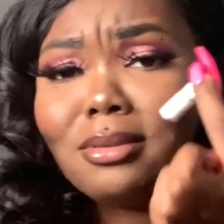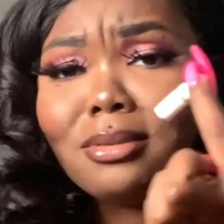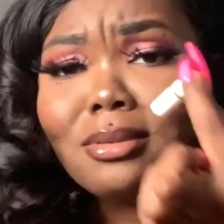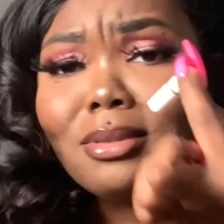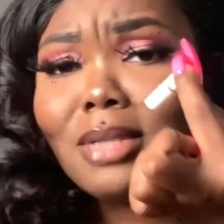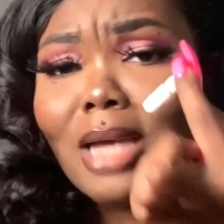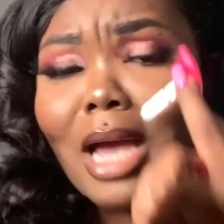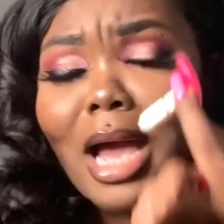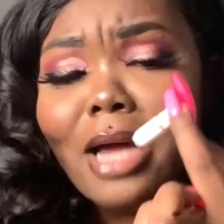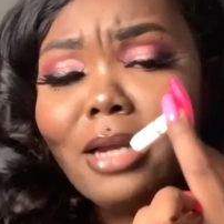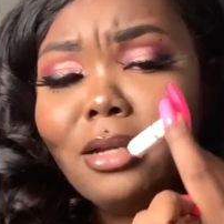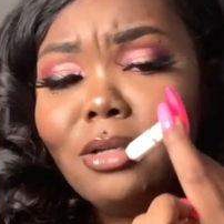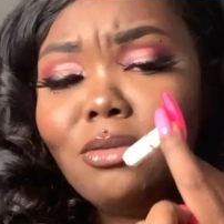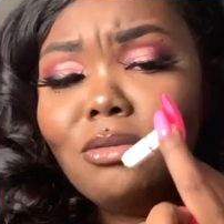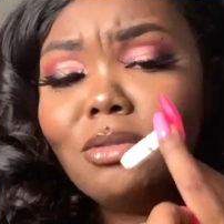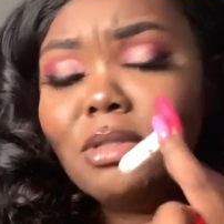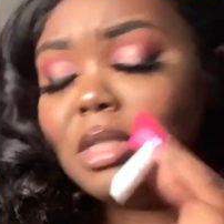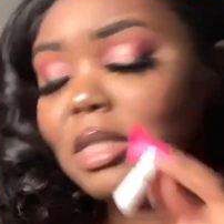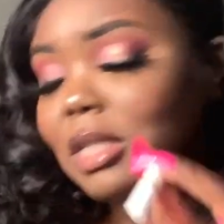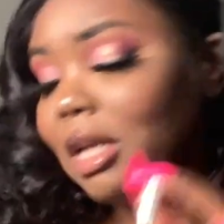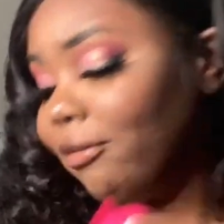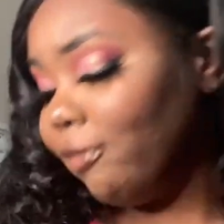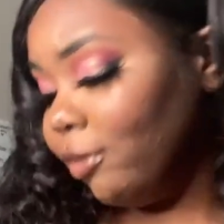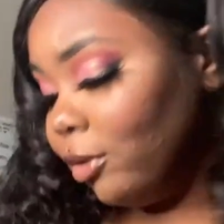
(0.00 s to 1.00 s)
how to use
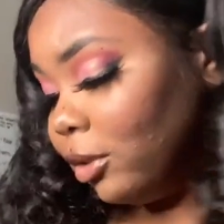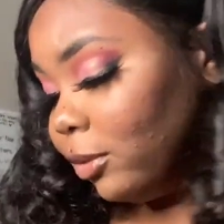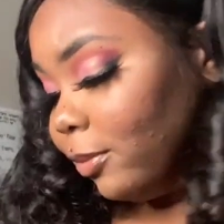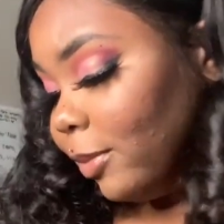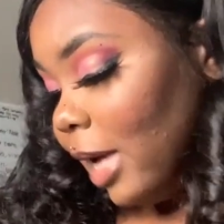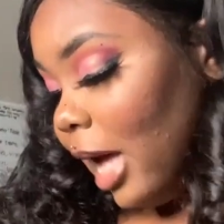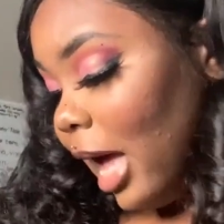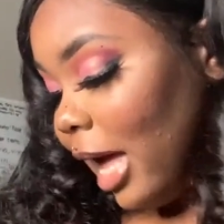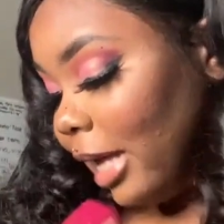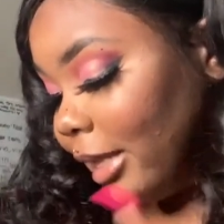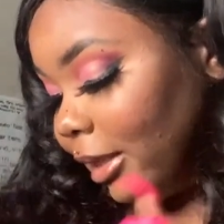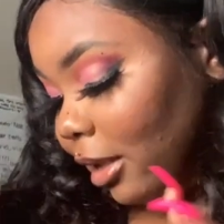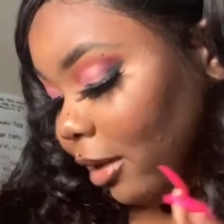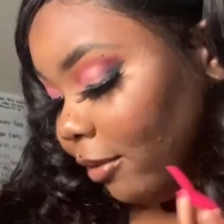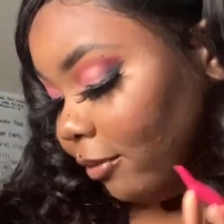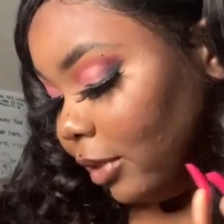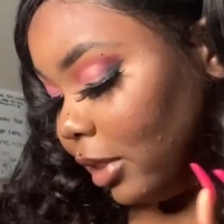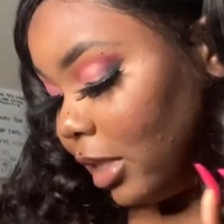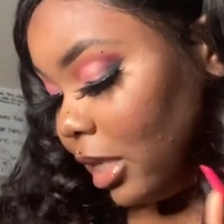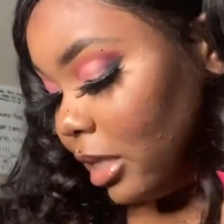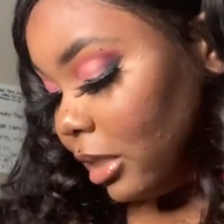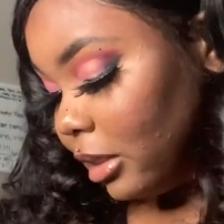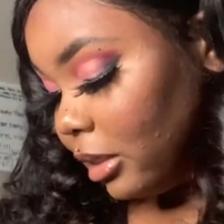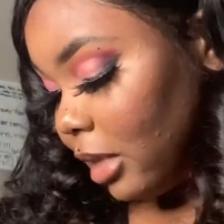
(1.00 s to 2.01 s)
this ever. But I love
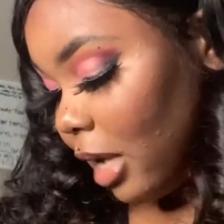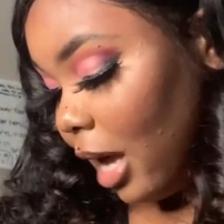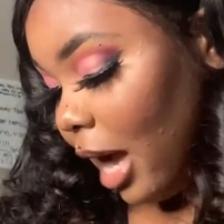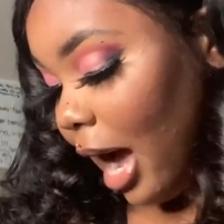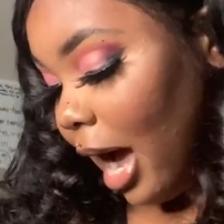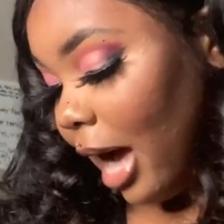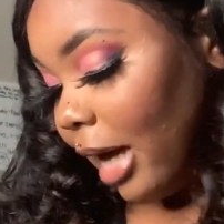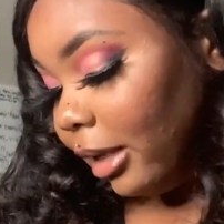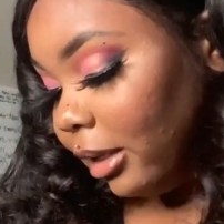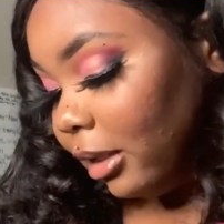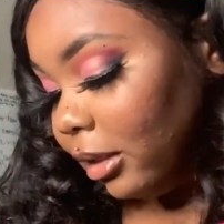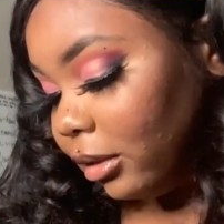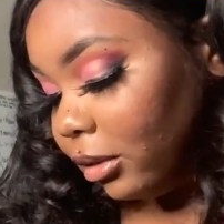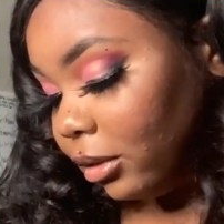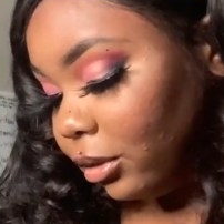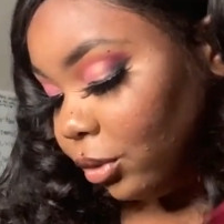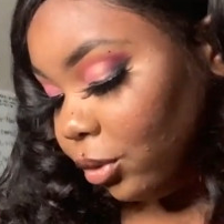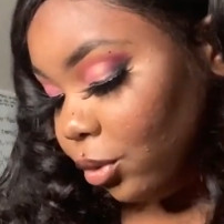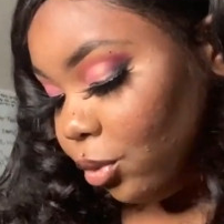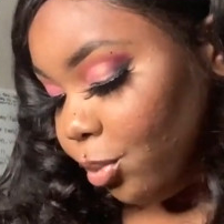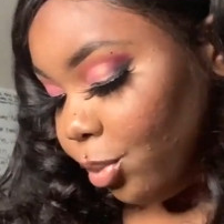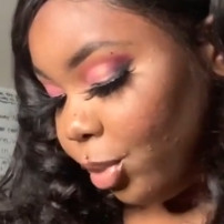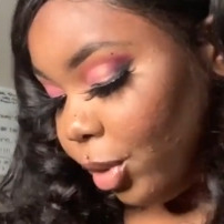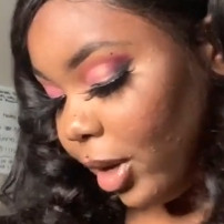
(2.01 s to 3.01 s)
these. Now, out of the
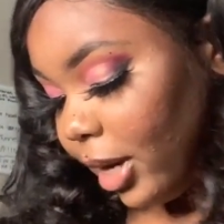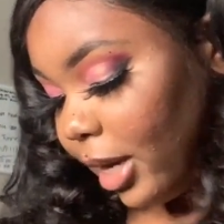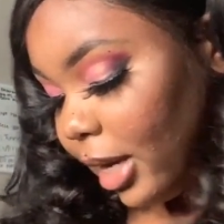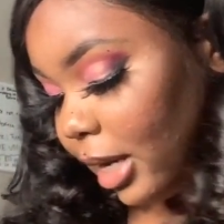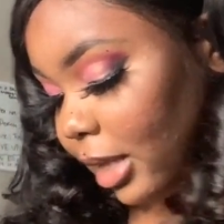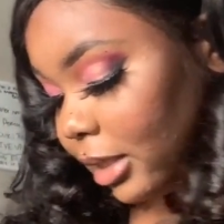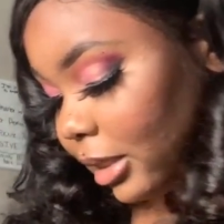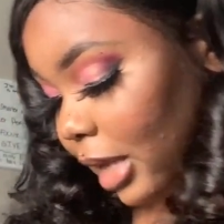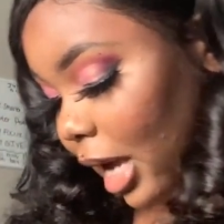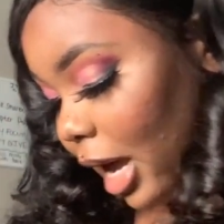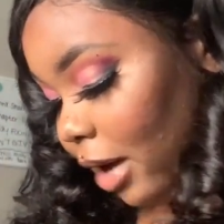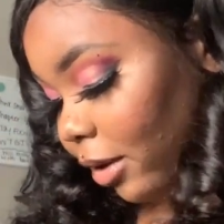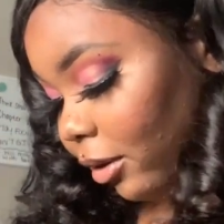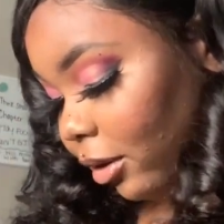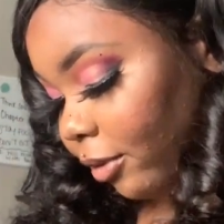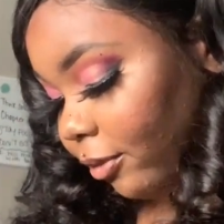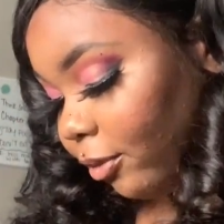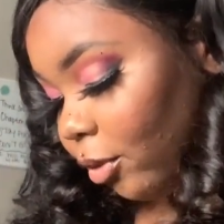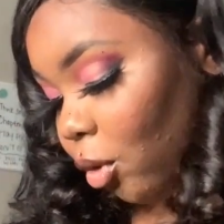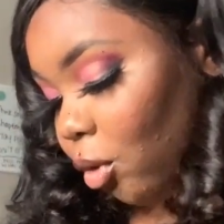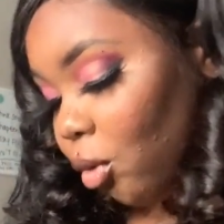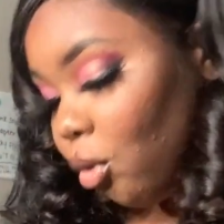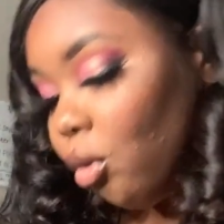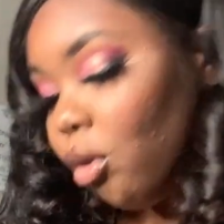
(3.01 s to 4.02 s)
two brands, out
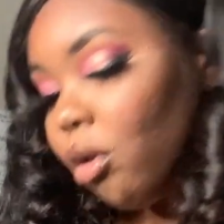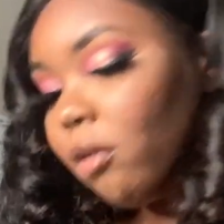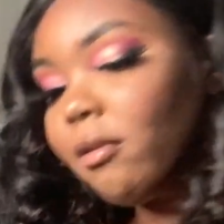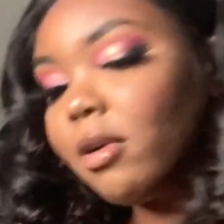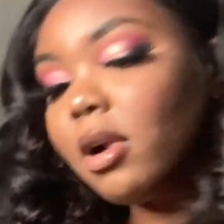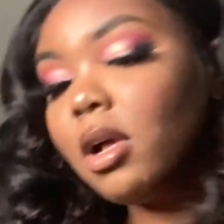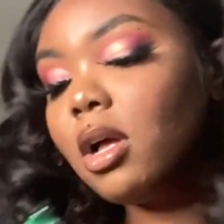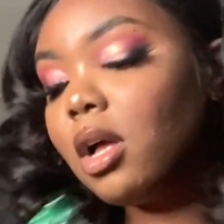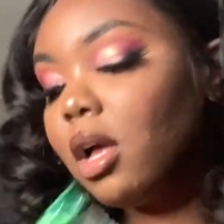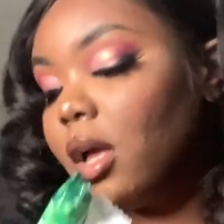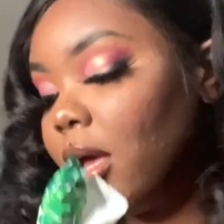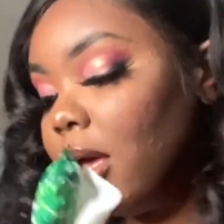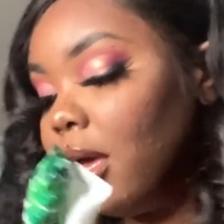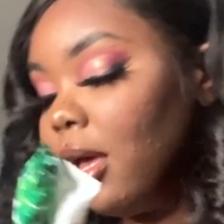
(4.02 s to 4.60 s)
of Cora.